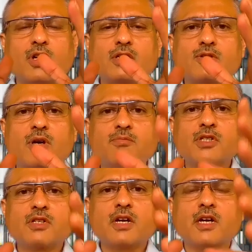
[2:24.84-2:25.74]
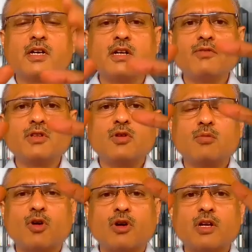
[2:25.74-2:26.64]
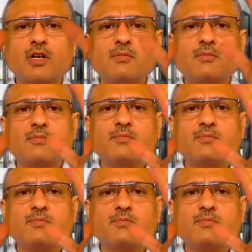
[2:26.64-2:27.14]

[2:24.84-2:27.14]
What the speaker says: Okay, so I'm just connecting with your body.